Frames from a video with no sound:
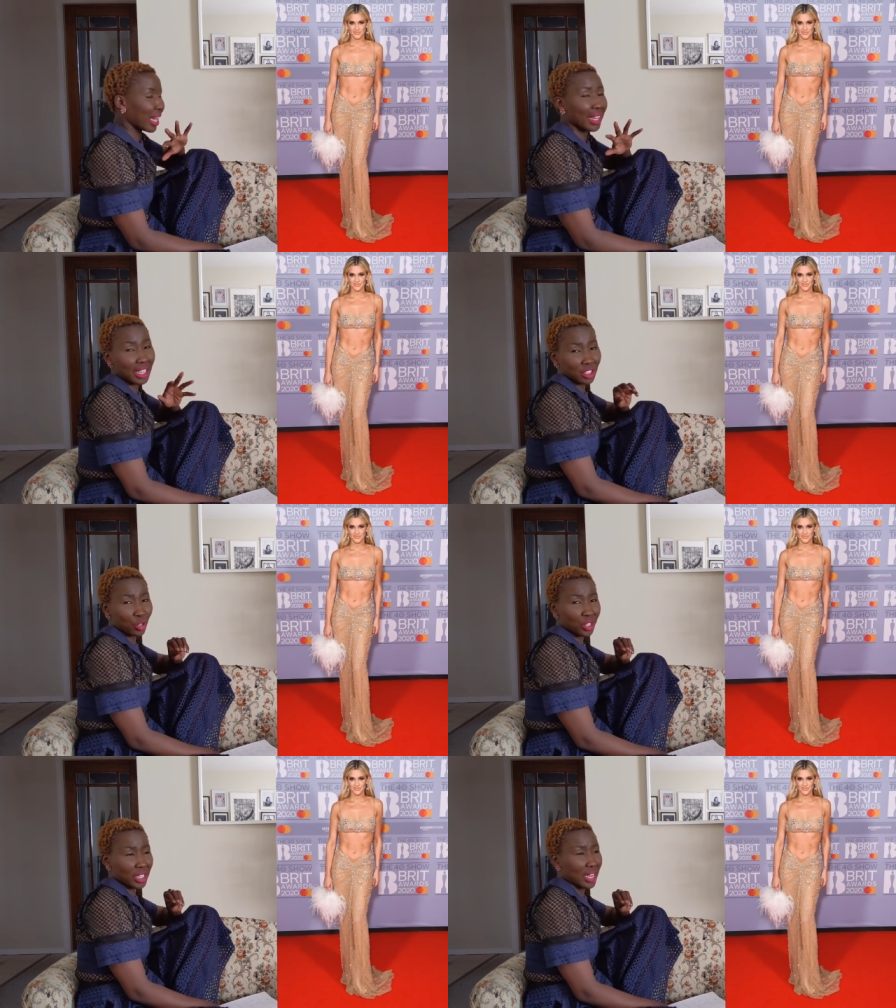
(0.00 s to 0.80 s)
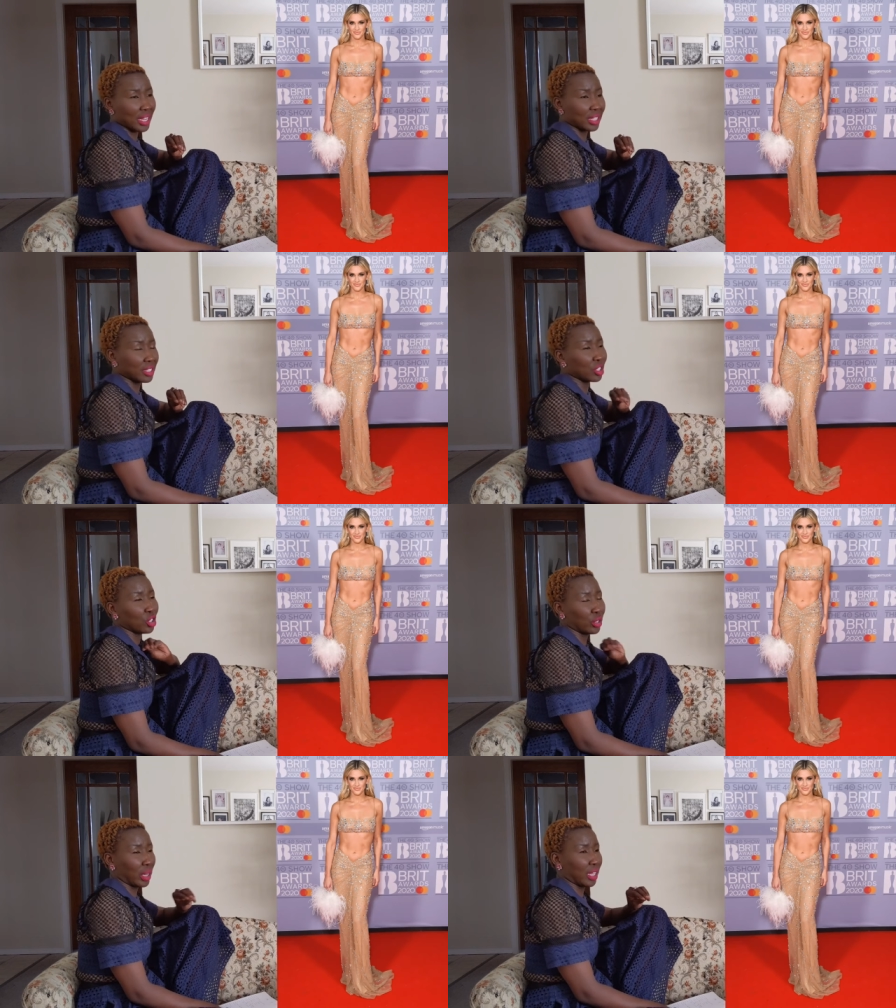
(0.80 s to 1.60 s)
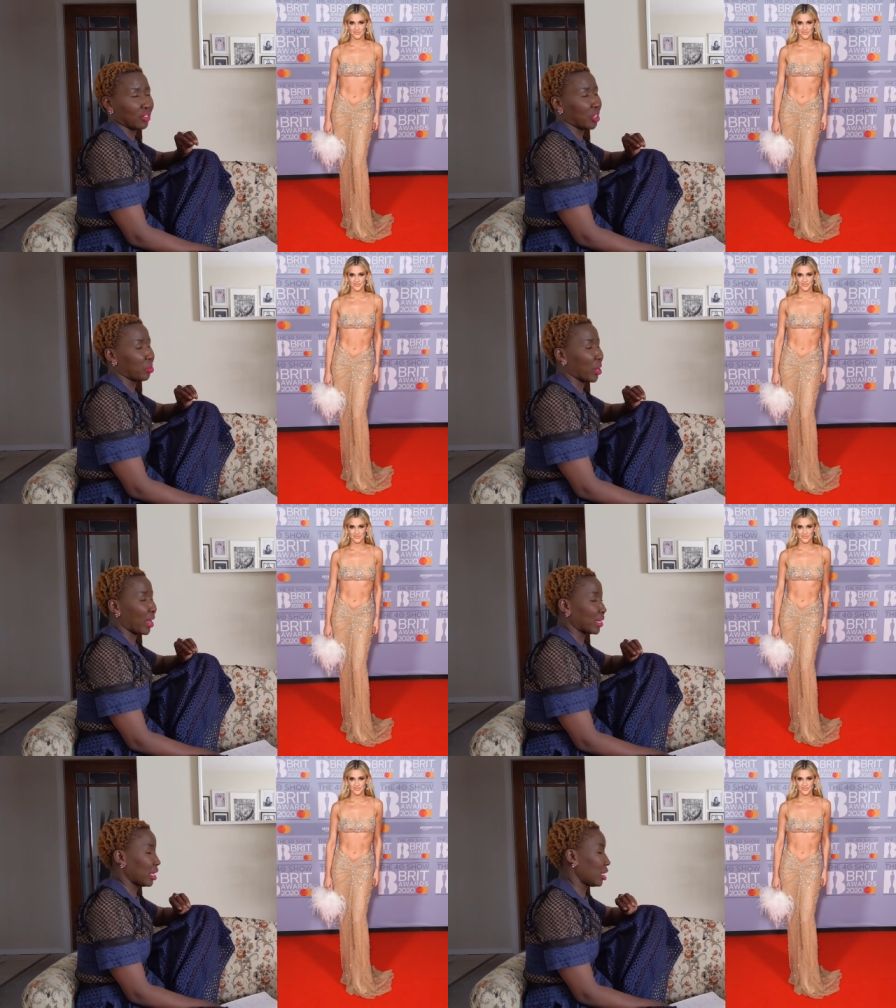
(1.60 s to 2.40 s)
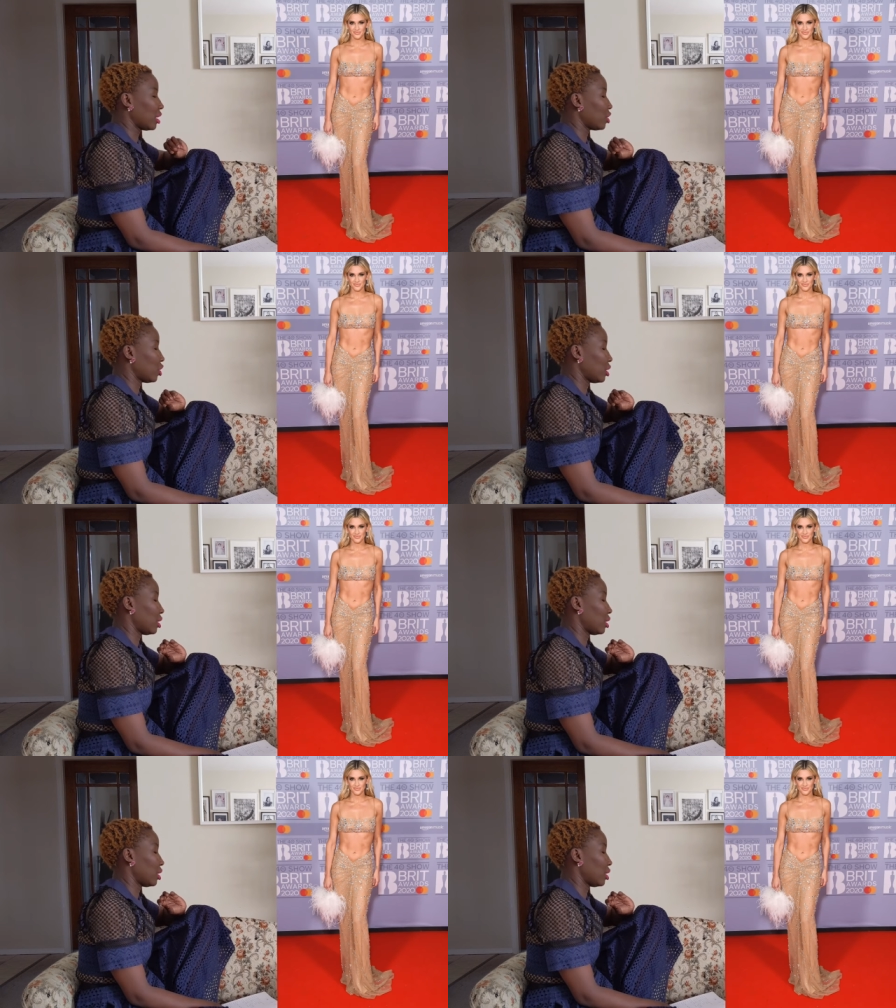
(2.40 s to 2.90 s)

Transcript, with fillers: I understand you love your body,